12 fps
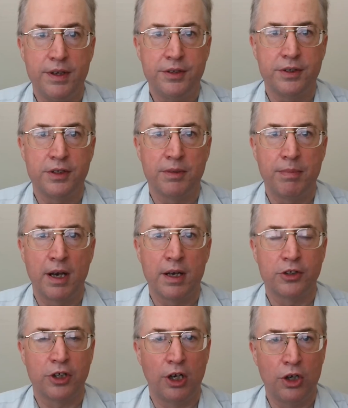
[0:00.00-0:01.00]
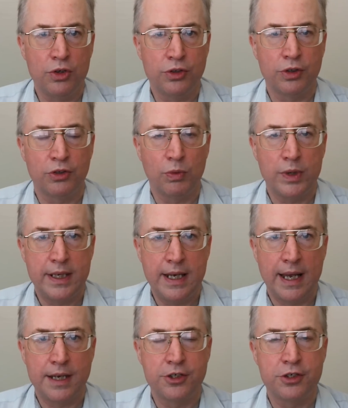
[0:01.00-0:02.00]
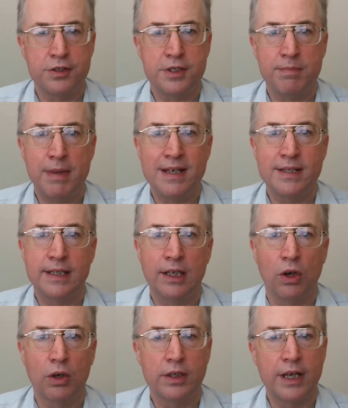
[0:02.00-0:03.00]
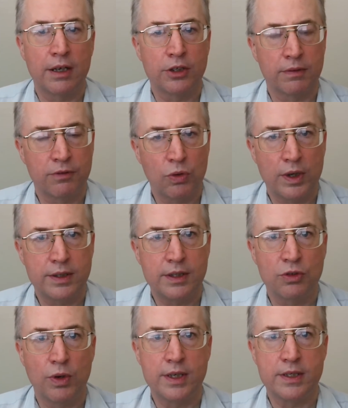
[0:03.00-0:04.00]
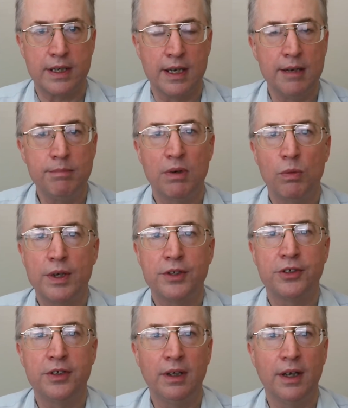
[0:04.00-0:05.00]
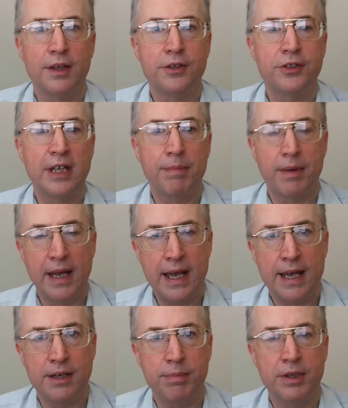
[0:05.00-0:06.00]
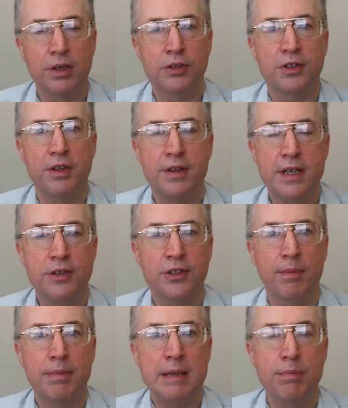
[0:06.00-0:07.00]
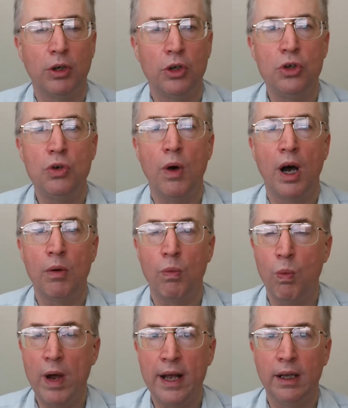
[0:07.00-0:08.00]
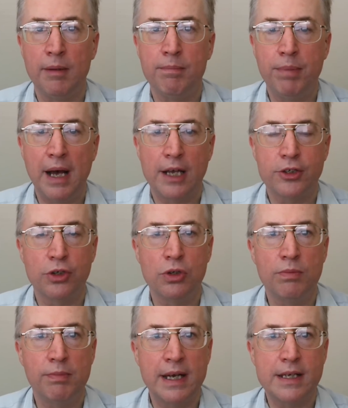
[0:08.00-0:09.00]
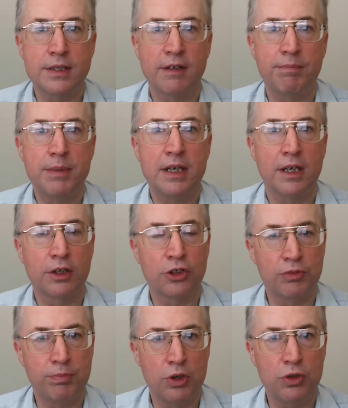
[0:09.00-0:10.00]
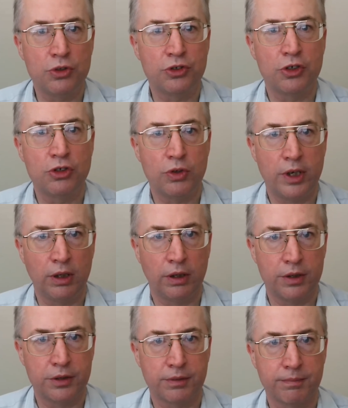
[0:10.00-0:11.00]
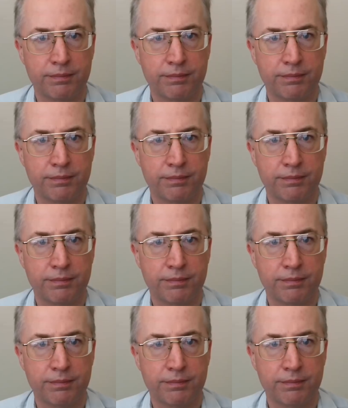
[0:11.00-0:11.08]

This is about as close as we get to the demented lockdowns of 2020, but we're still a step ahead because these are people who are well but who might have been exposed to illness.